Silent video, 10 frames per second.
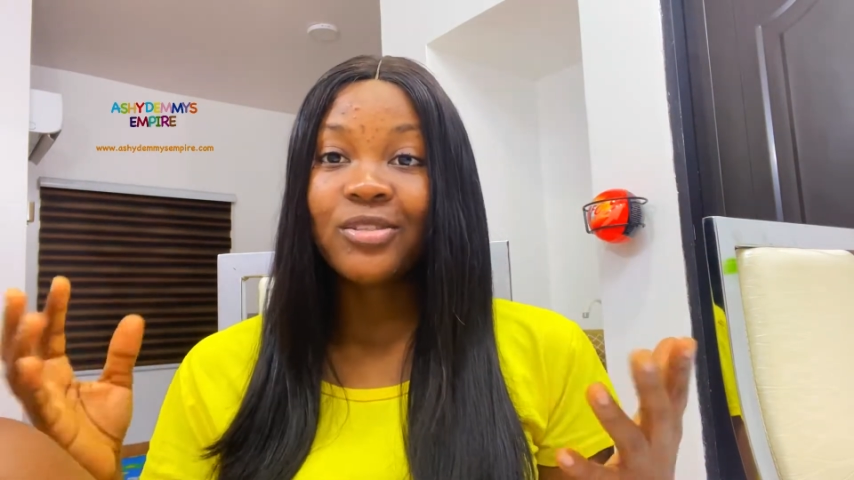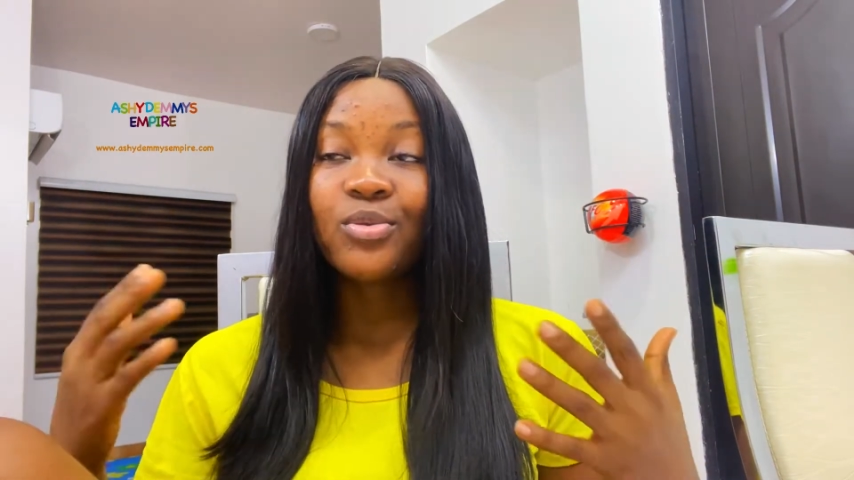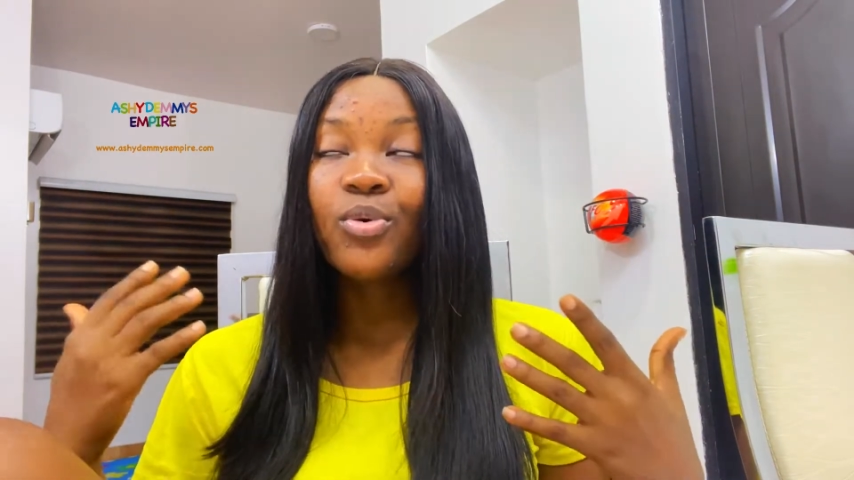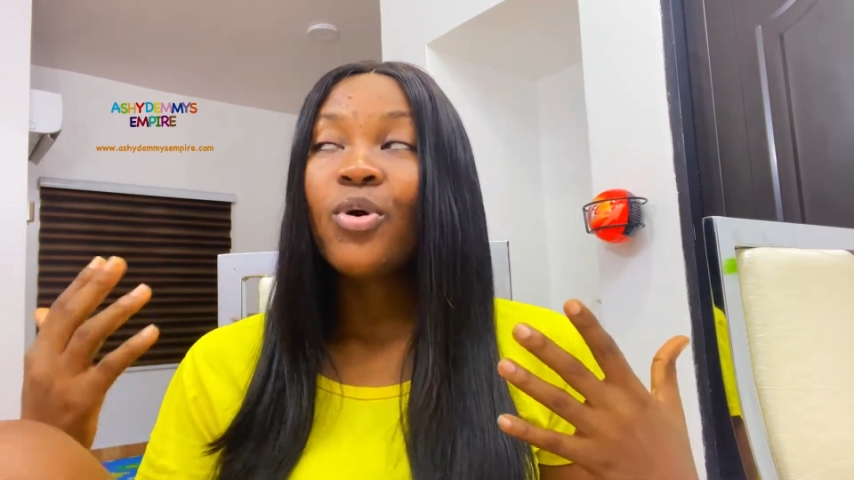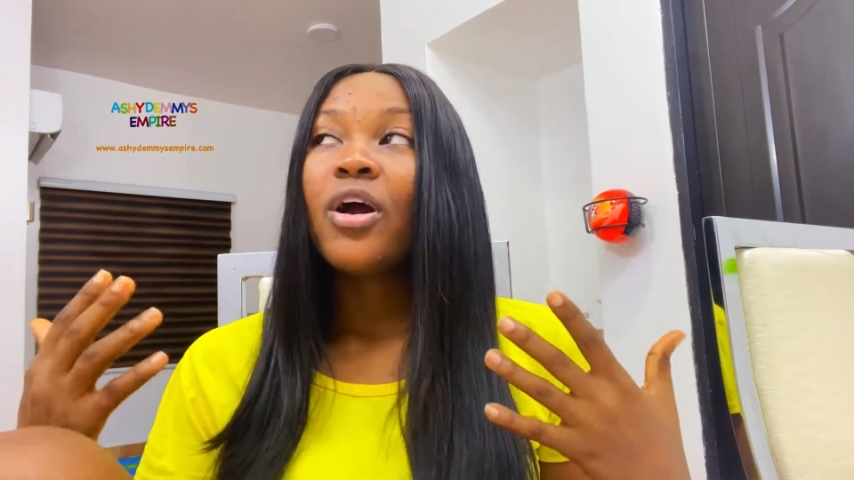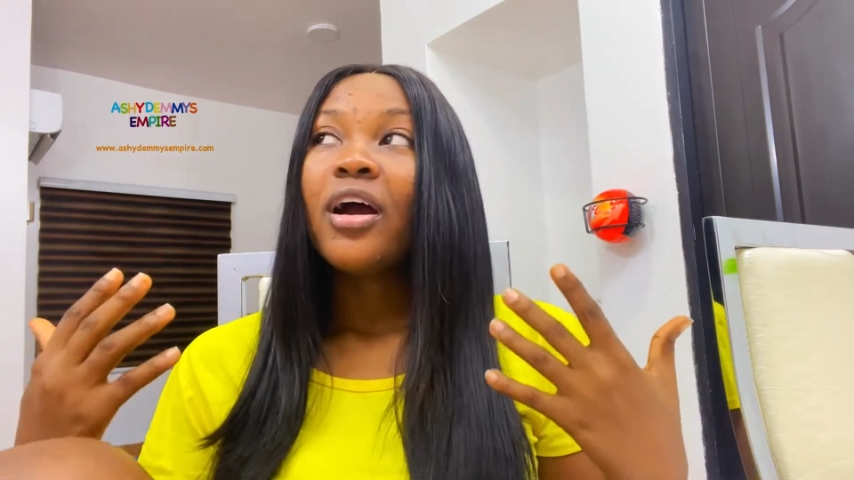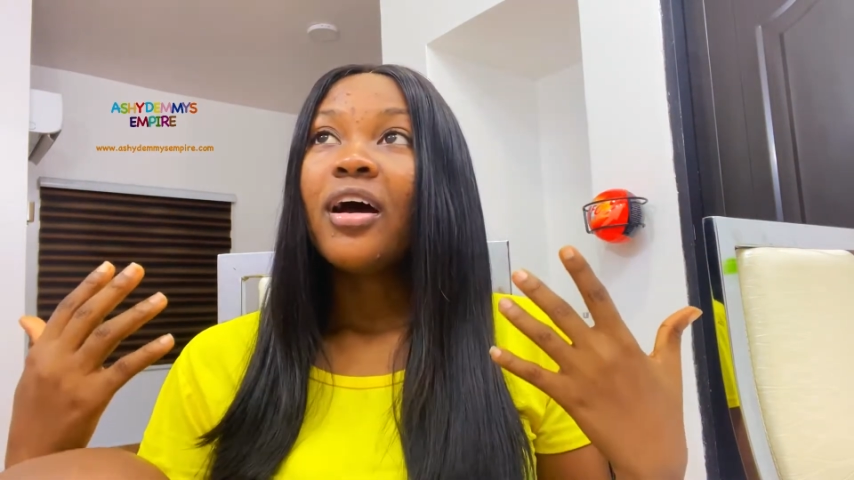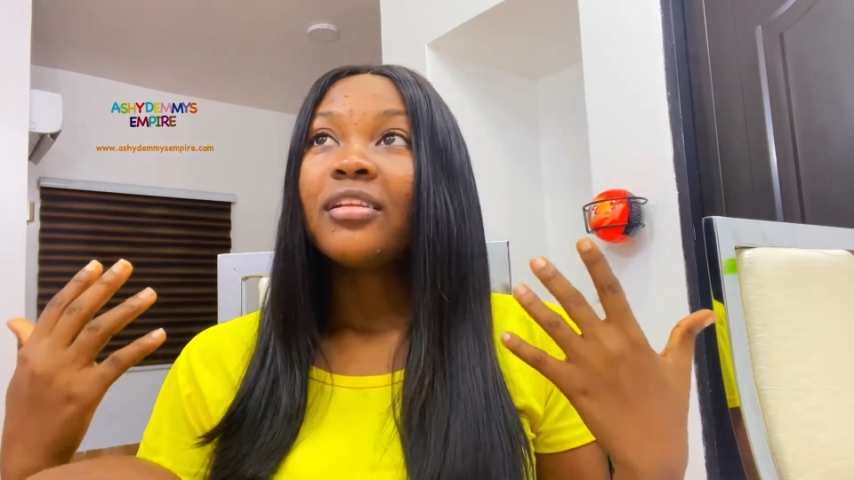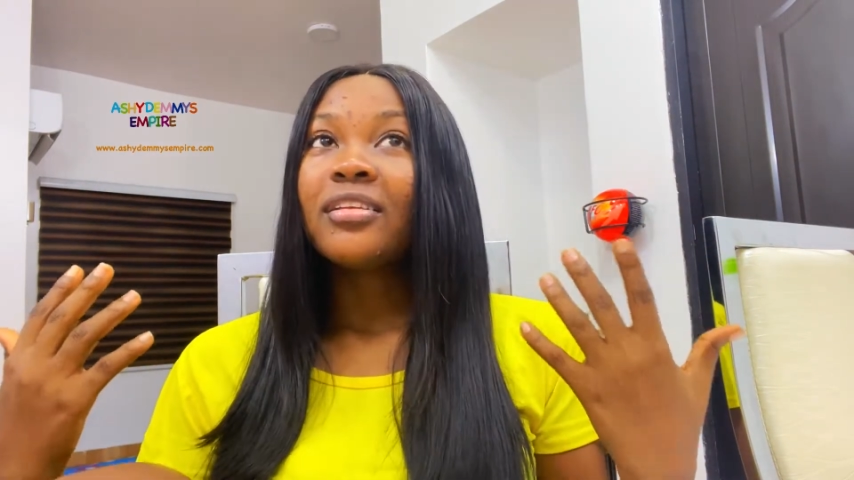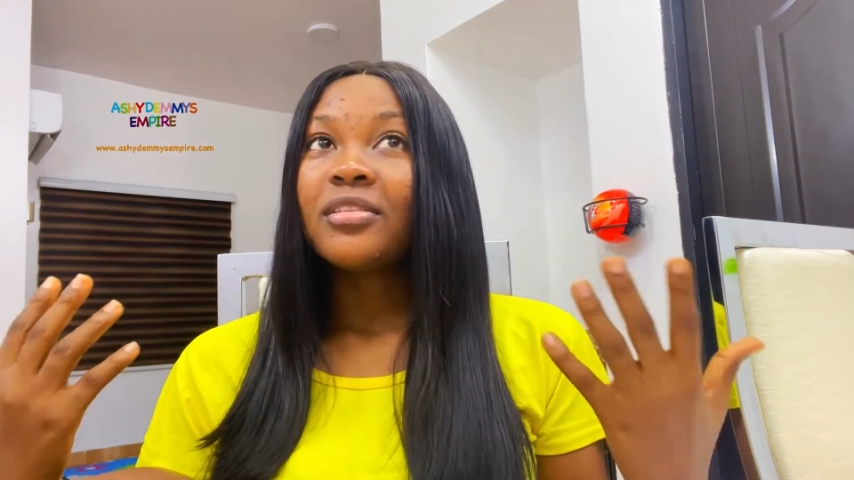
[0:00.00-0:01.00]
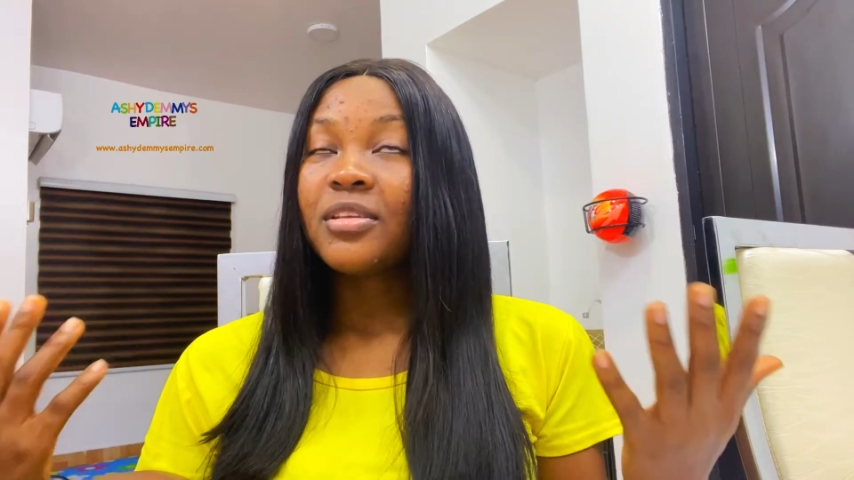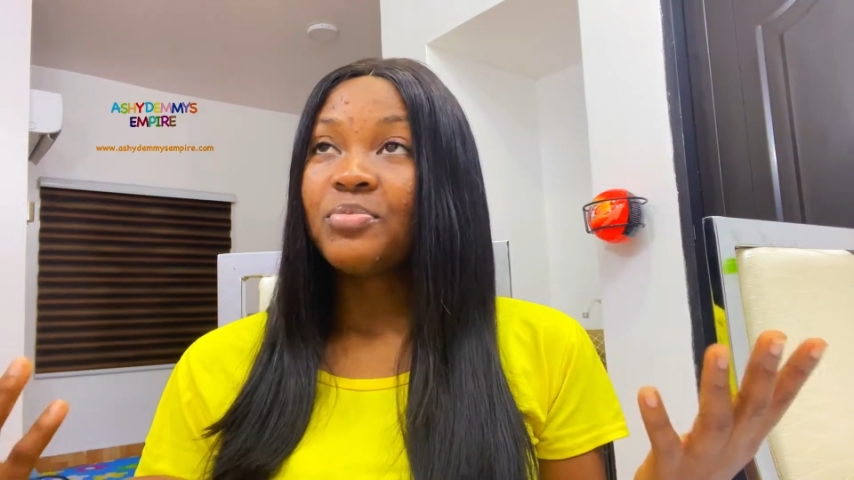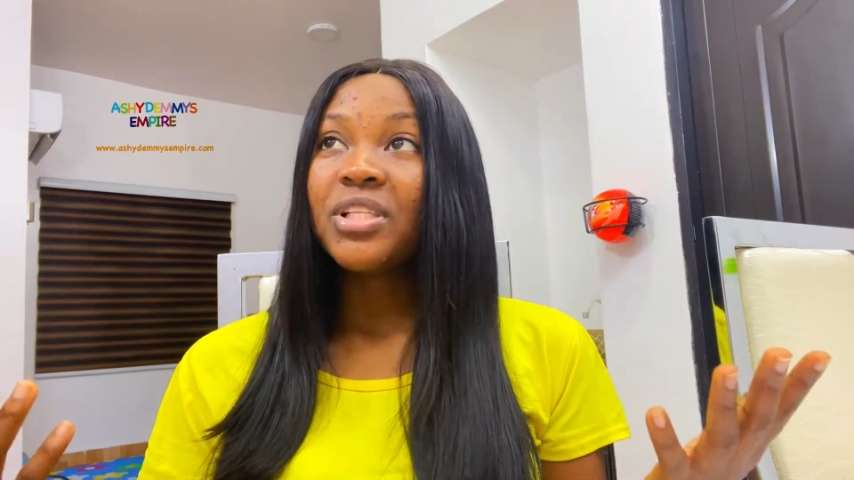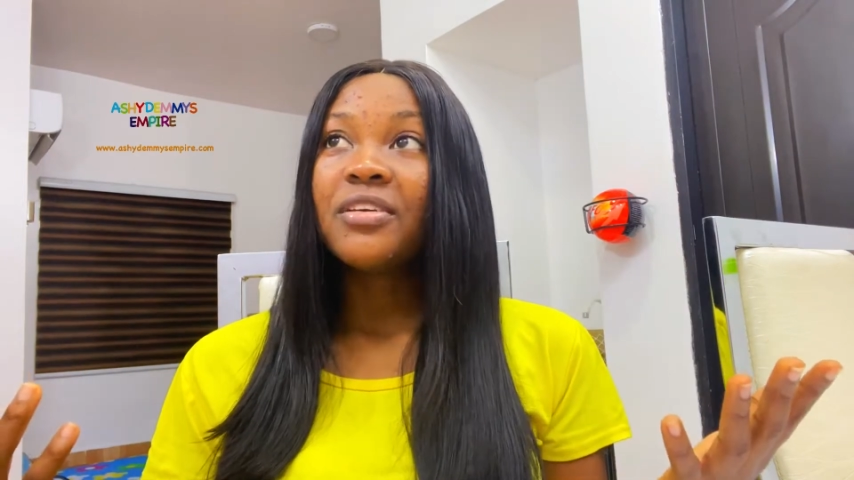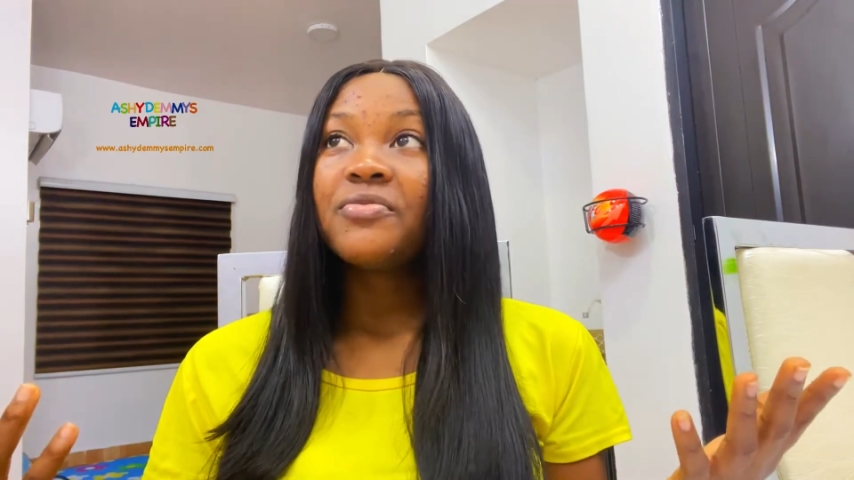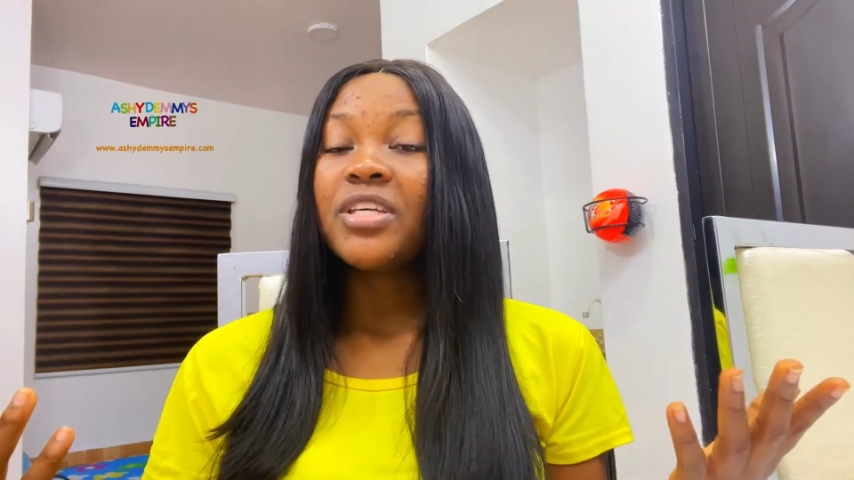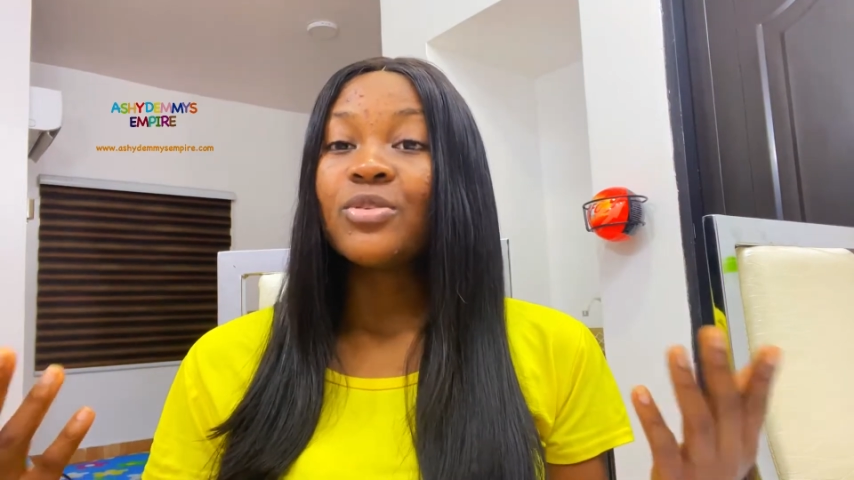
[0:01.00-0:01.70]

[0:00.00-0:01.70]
So the belief